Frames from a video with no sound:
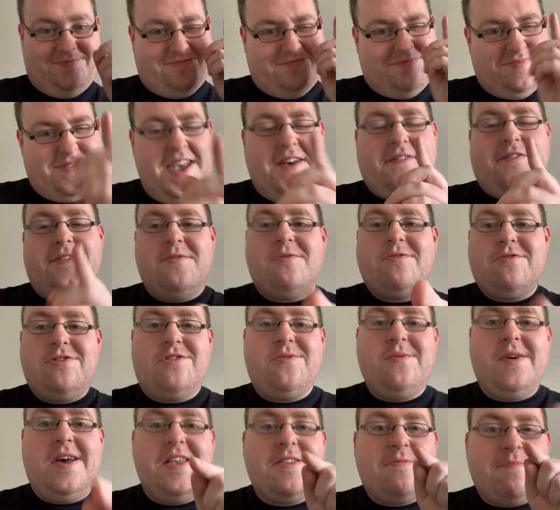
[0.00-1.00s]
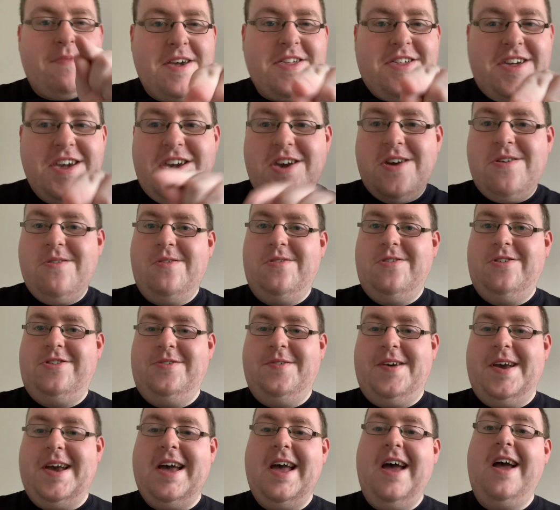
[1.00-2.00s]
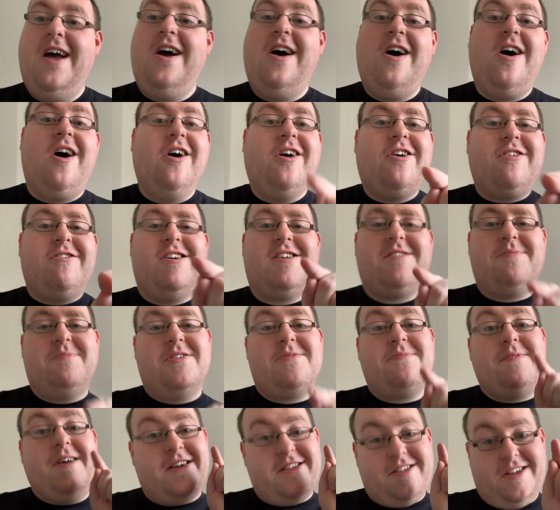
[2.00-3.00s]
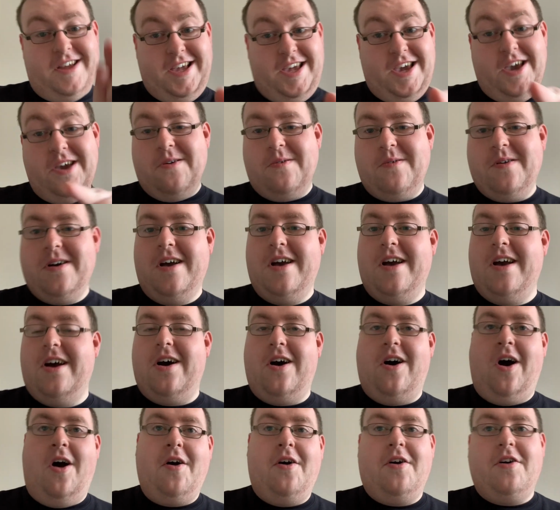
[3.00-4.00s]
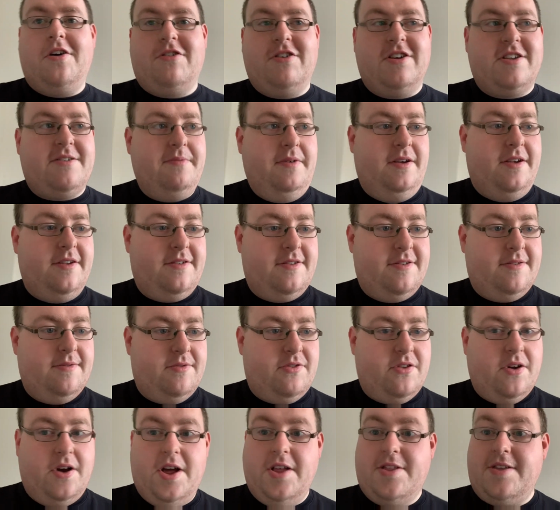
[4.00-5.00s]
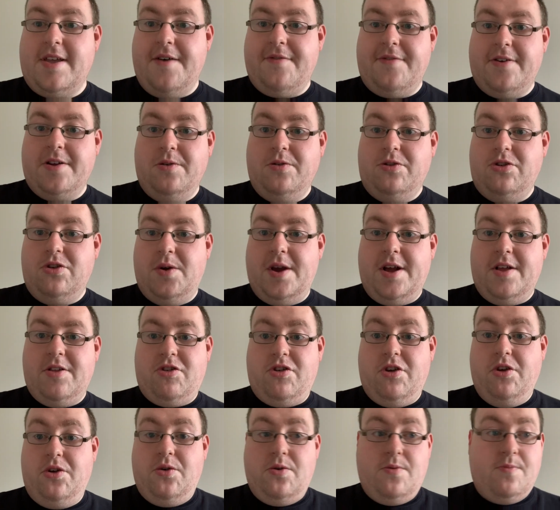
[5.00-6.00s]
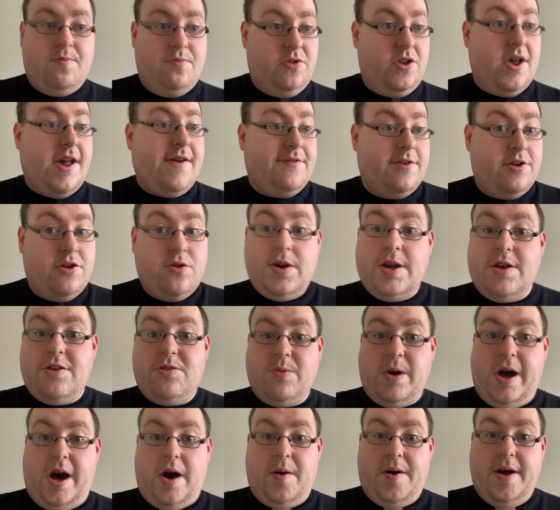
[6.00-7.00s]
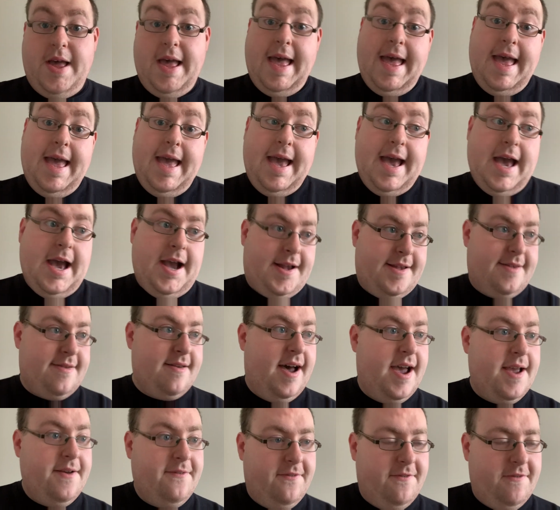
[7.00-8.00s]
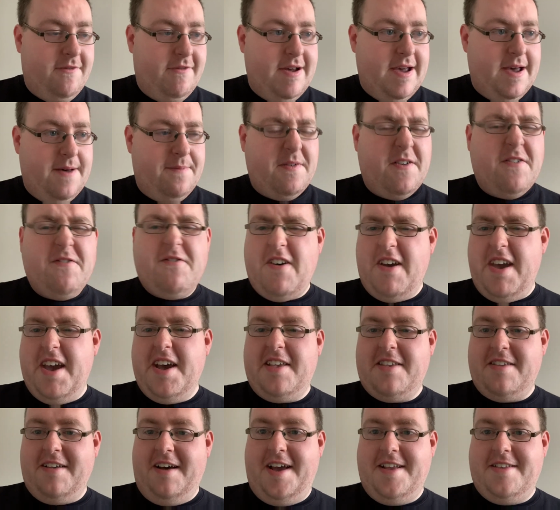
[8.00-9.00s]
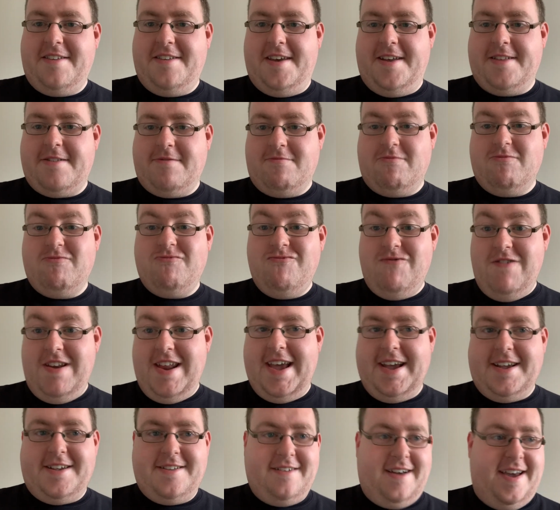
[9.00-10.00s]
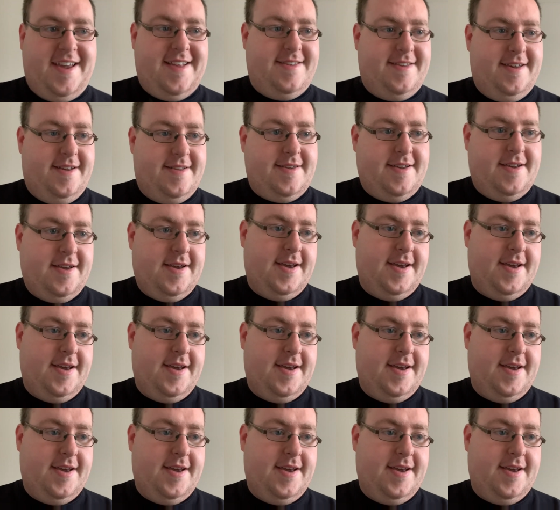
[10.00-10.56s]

Definitely would do it. Especially you would do it on Christmas. Especially you on Christmas. So I definitely would do it too. Definitely do it as well. Excited for it. Very excited. Really excited.